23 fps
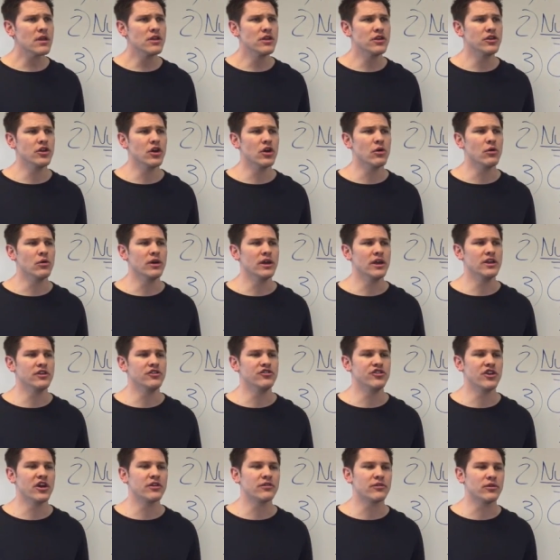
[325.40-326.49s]
you know, in
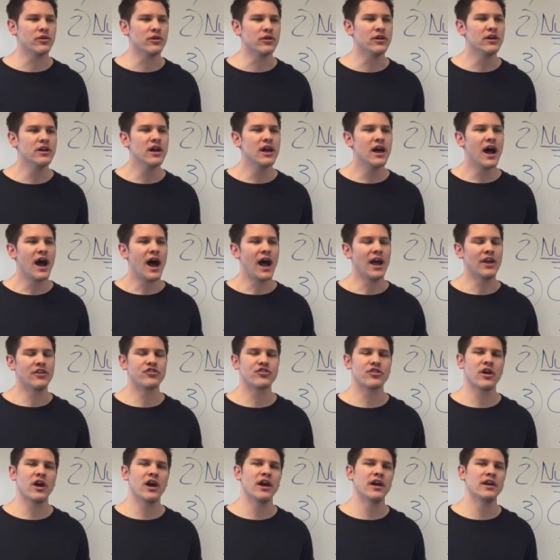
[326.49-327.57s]
general, I
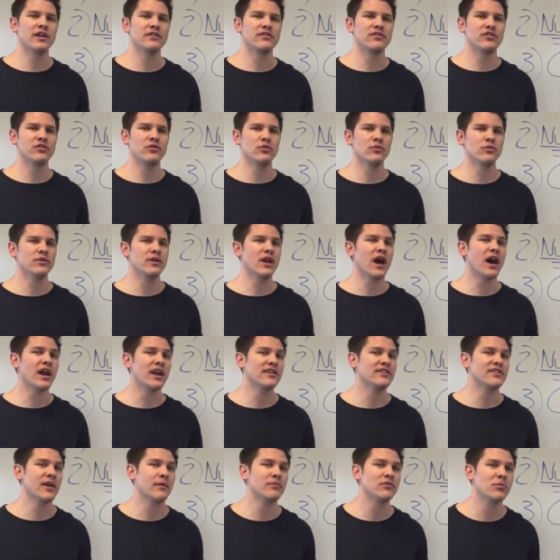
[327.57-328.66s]
try to
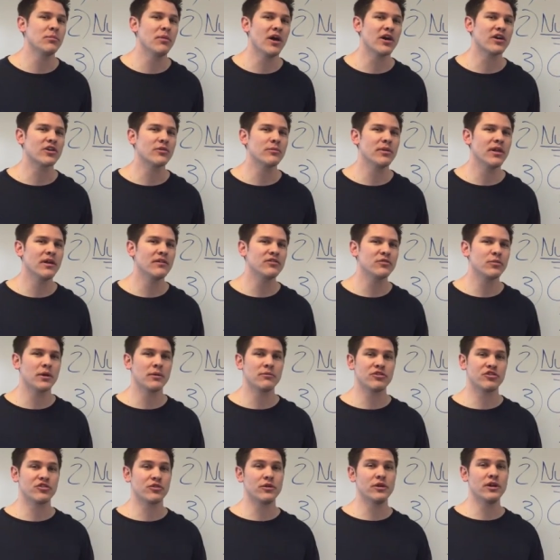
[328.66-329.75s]
not attempt blocker bluffs when
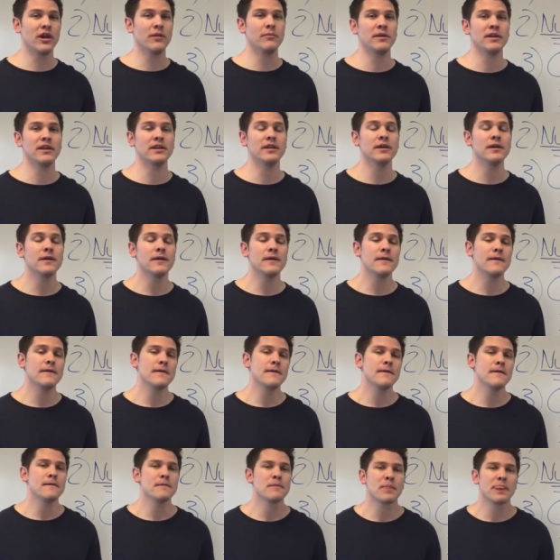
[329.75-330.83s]
I'm short. I mean,
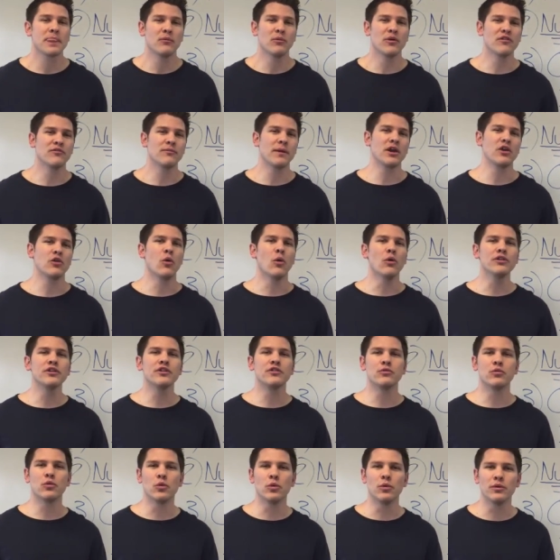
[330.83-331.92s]
one of my
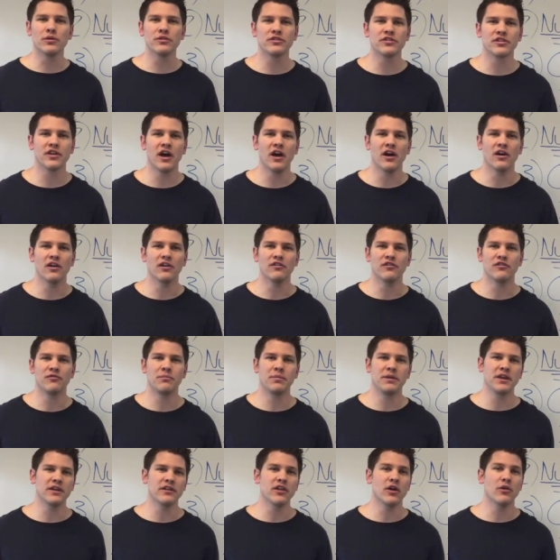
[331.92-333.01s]
golden rules of
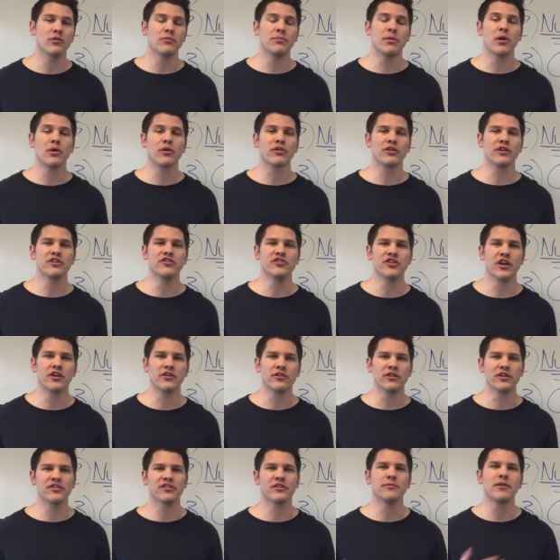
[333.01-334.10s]
P L O and poker in
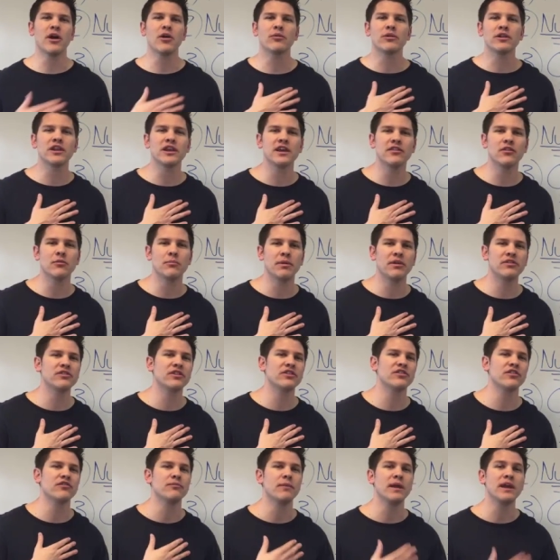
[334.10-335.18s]
general is I'm not really in the
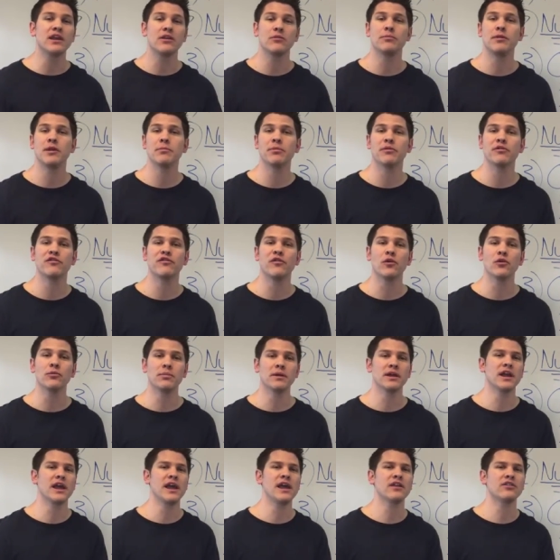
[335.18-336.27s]
business of making people fold
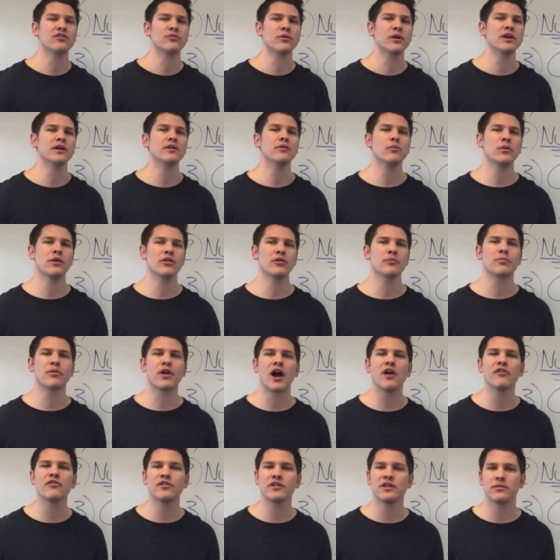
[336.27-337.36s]
big hands, right? Where the
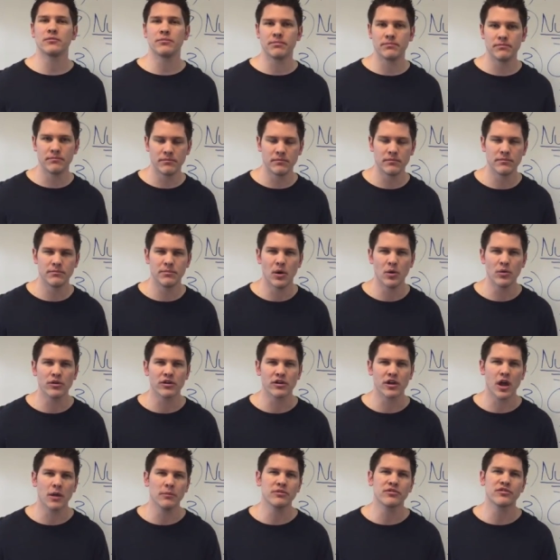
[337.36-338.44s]
profit in poker
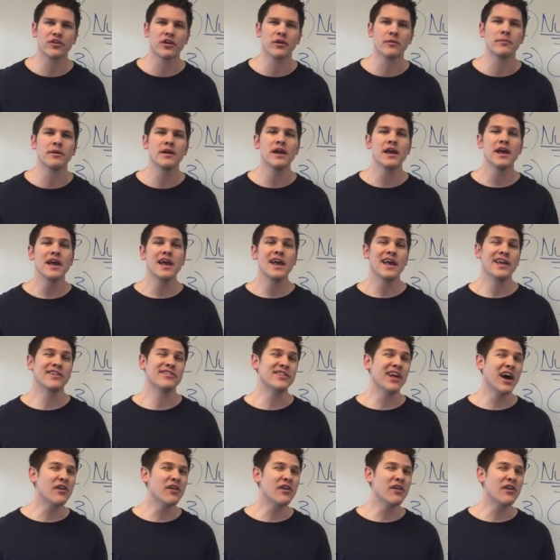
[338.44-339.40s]
comes from is